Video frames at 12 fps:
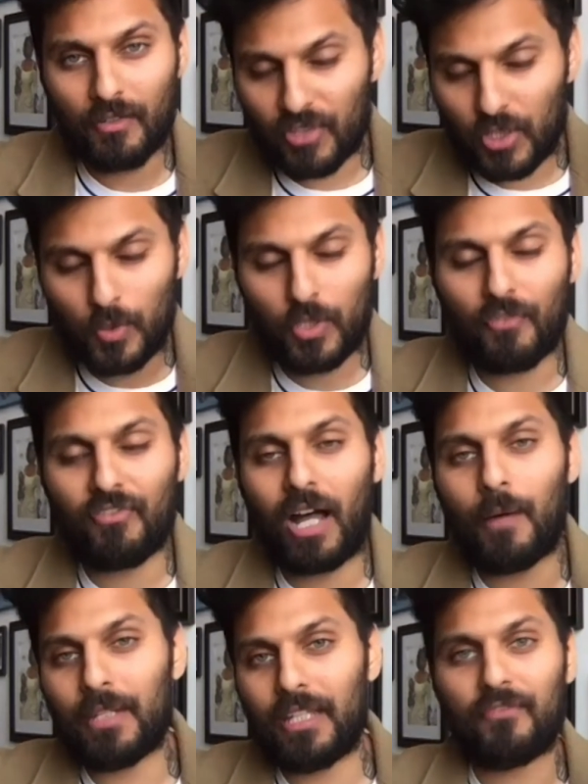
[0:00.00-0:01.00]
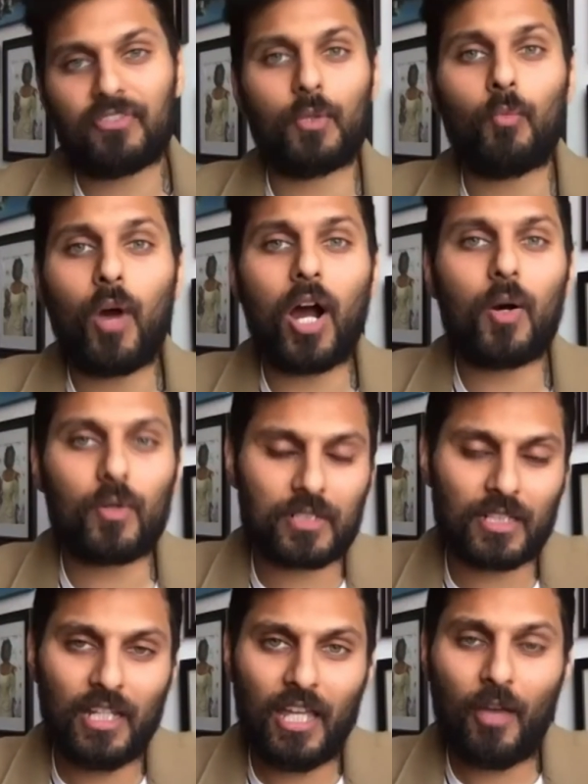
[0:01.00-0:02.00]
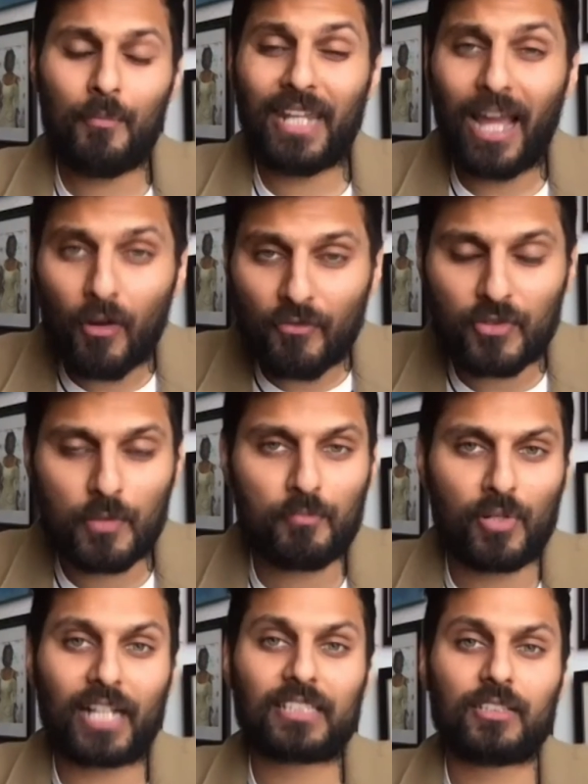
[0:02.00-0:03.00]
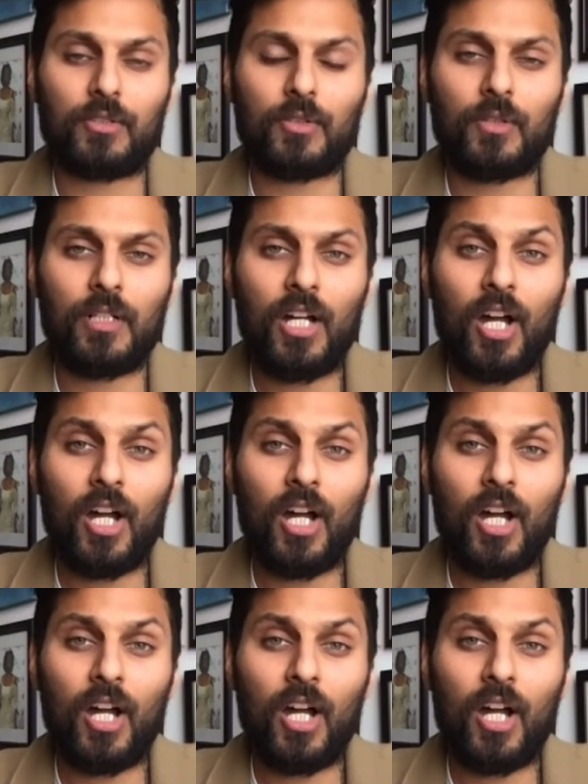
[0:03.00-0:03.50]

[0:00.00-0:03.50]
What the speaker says: and your family and for the world have been helpful and practical.